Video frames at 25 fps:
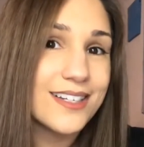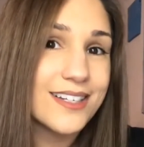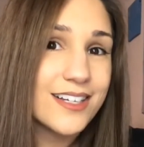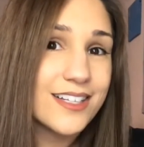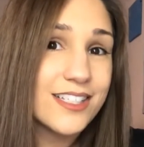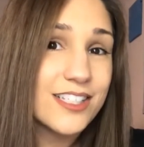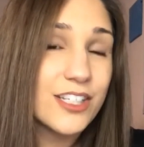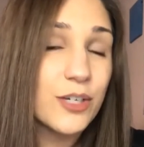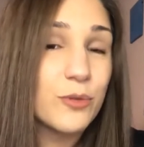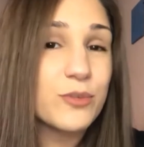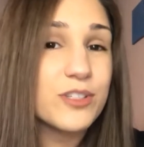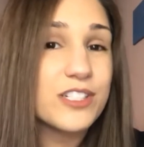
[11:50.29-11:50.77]

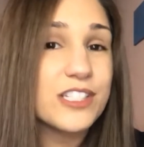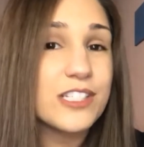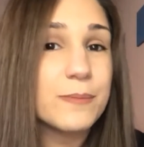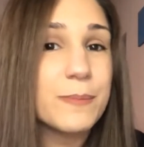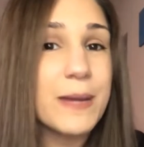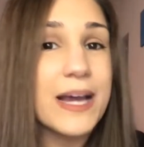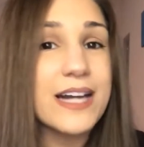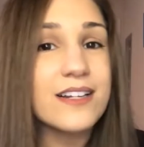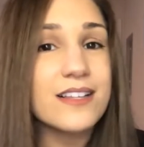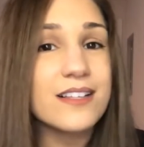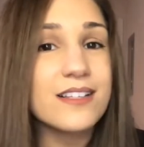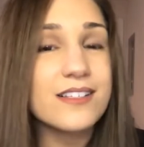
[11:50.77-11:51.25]
So
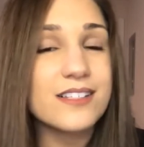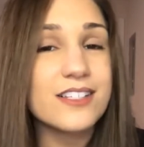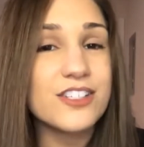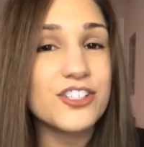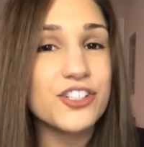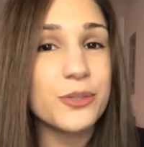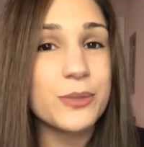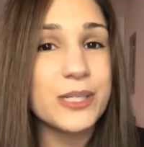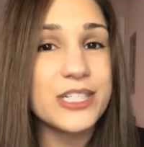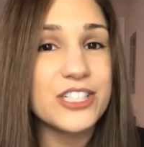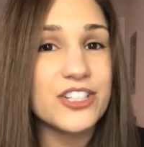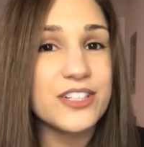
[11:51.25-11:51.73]
respect the
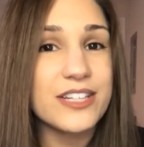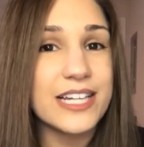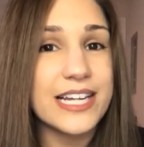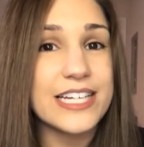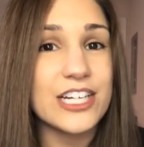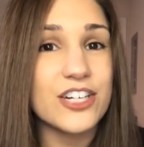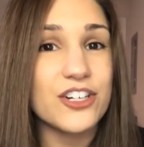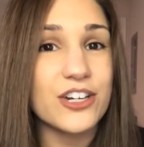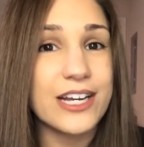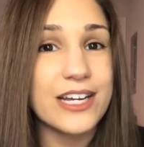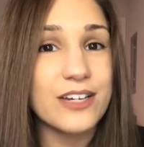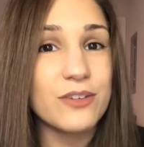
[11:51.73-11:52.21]
situation that
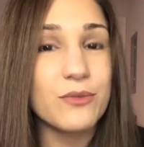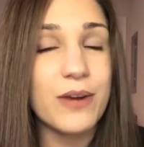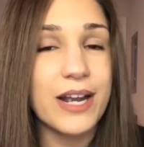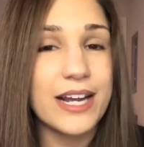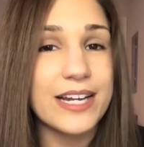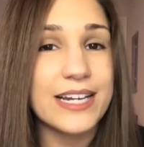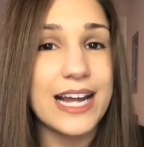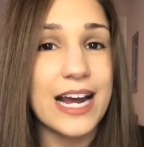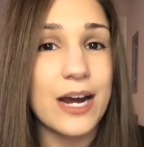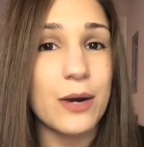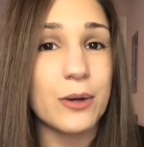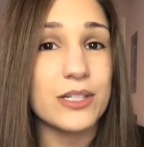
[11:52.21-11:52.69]
you're in
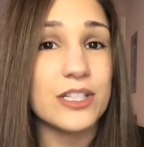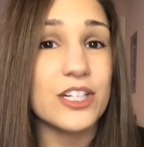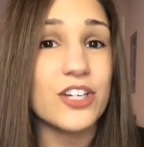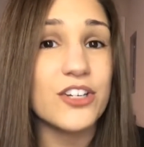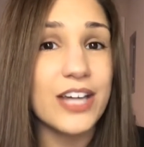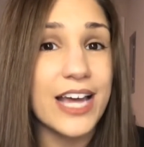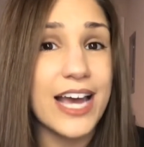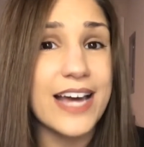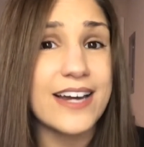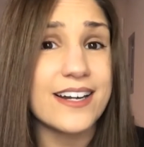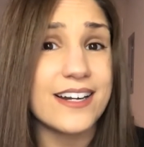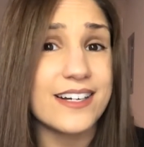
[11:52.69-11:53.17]
right now and
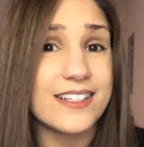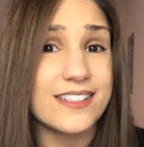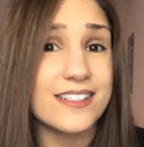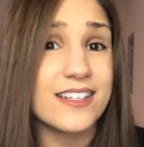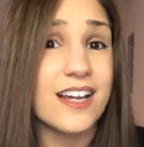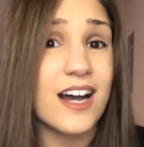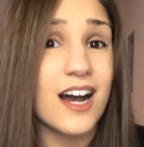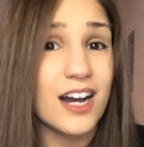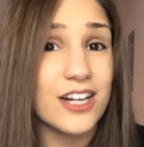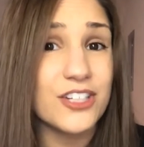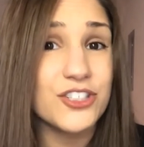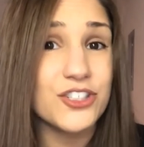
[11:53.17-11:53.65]
look at it as
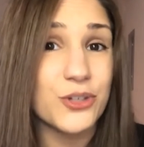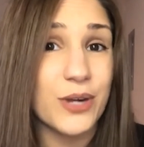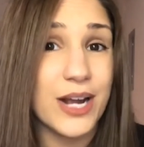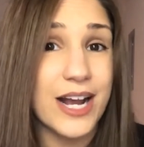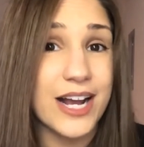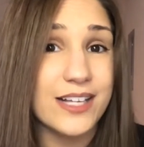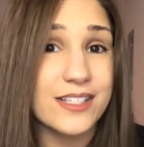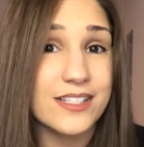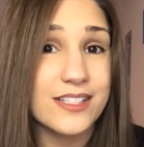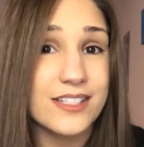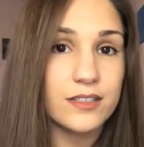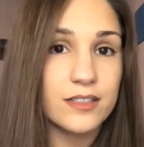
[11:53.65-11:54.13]

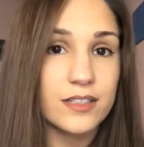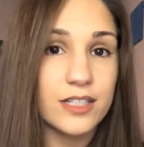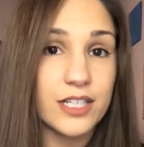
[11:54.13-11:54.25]
contrast.